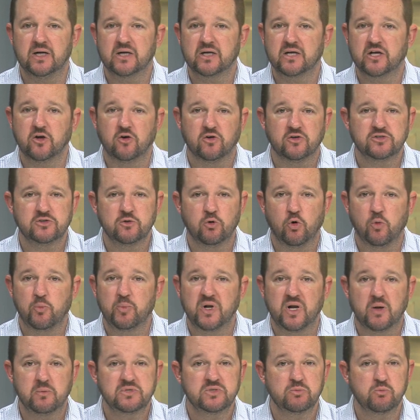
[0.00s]
Could also
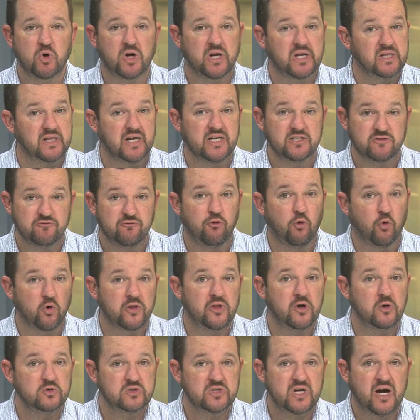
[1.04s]
open up some running lanes for
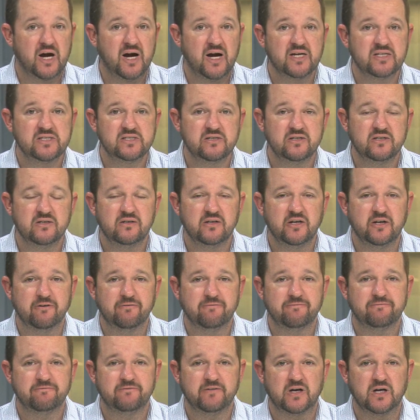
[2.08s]
those guys
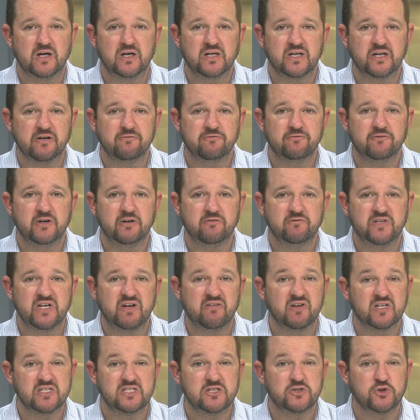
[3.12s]
if
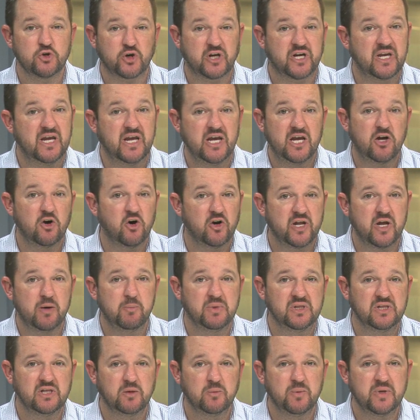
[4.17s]
defenses are keying on him
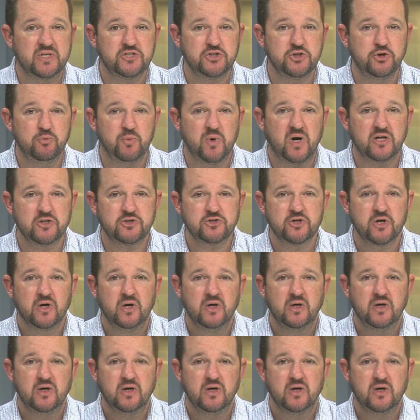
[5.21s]
a little bit too much.